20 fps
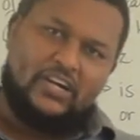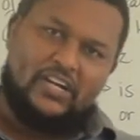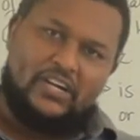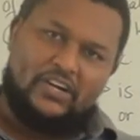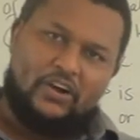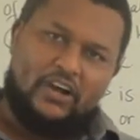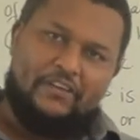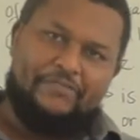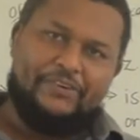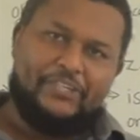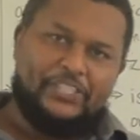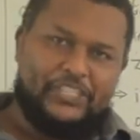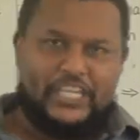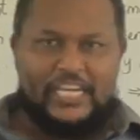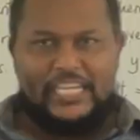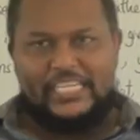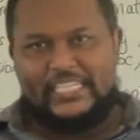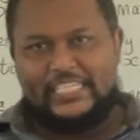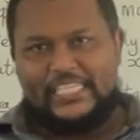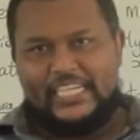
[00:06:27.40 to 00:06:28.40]

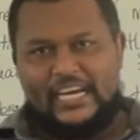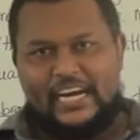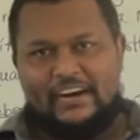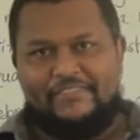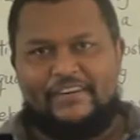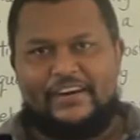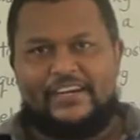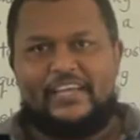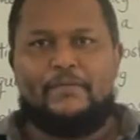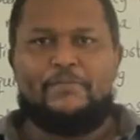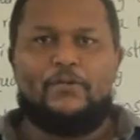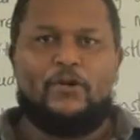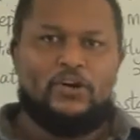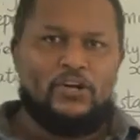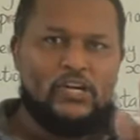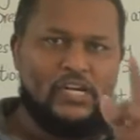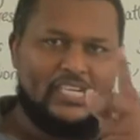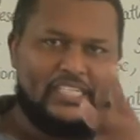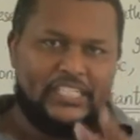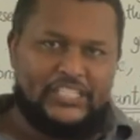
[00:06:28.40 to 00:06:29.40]
Coefficient, a
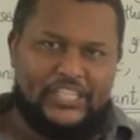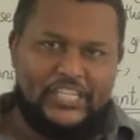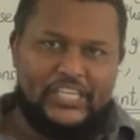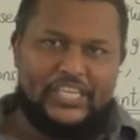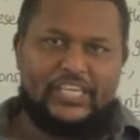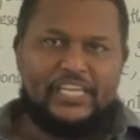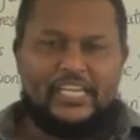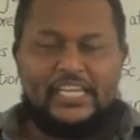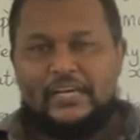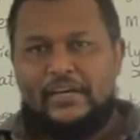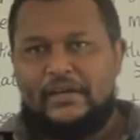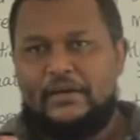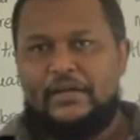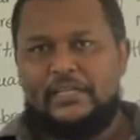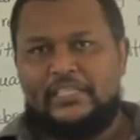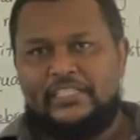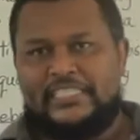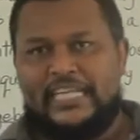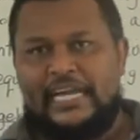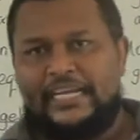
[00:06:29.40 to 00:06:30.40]
variable, T,
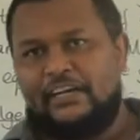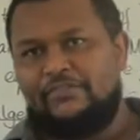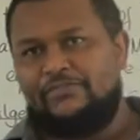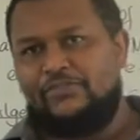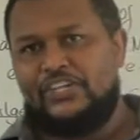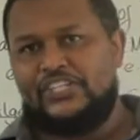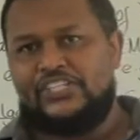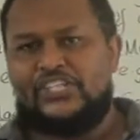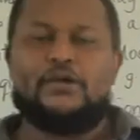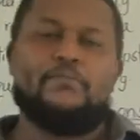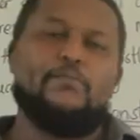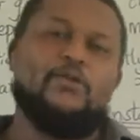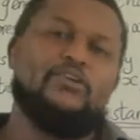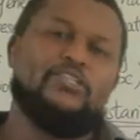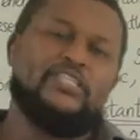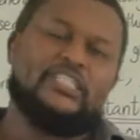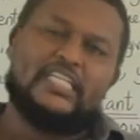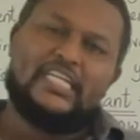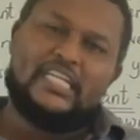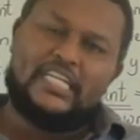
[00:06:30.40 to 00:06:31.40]
standing for the
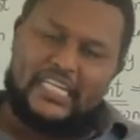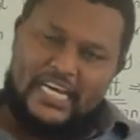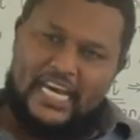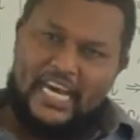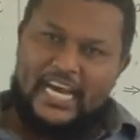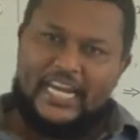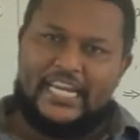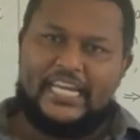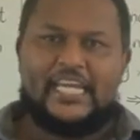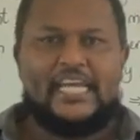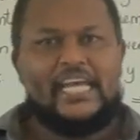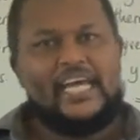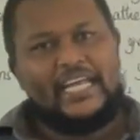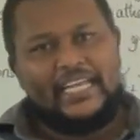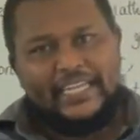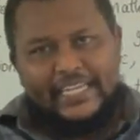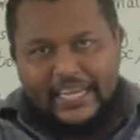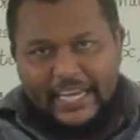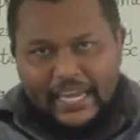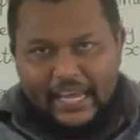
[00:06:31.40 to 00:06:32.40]
tables,
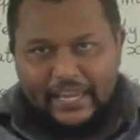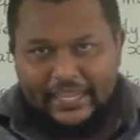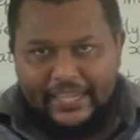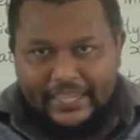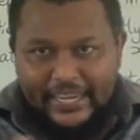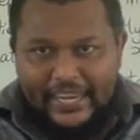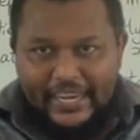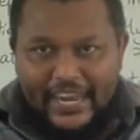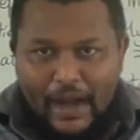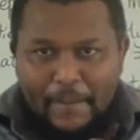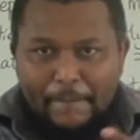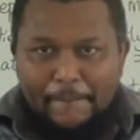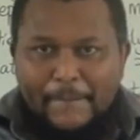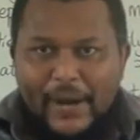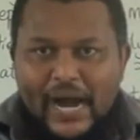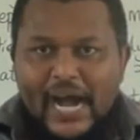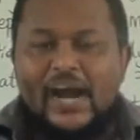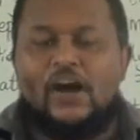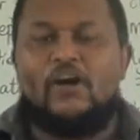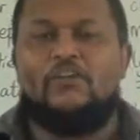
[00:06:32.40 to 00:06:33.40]
and the number
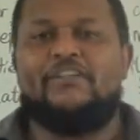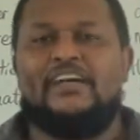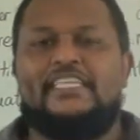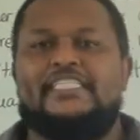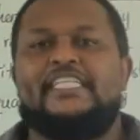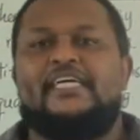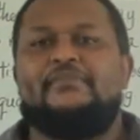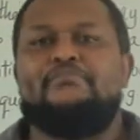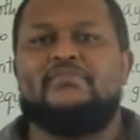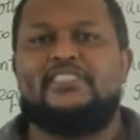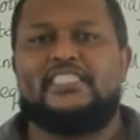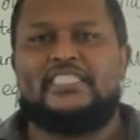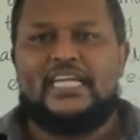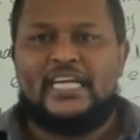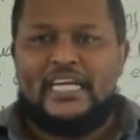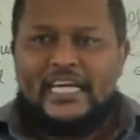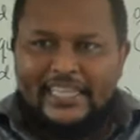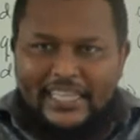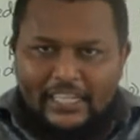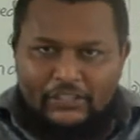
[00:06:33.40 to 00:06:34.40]
of items
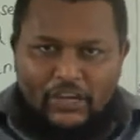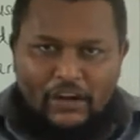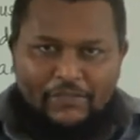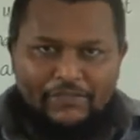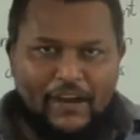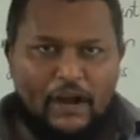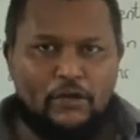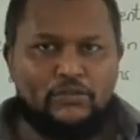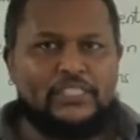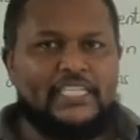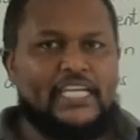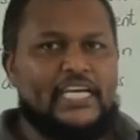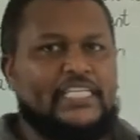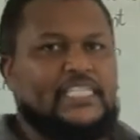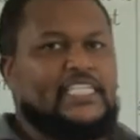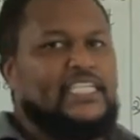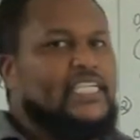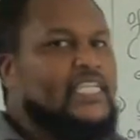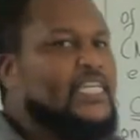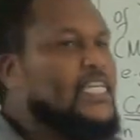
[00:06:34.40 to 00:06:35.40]
that you have
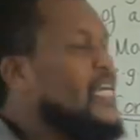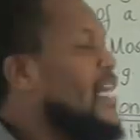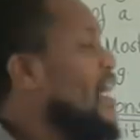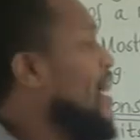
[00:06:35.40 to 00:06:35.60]
counted.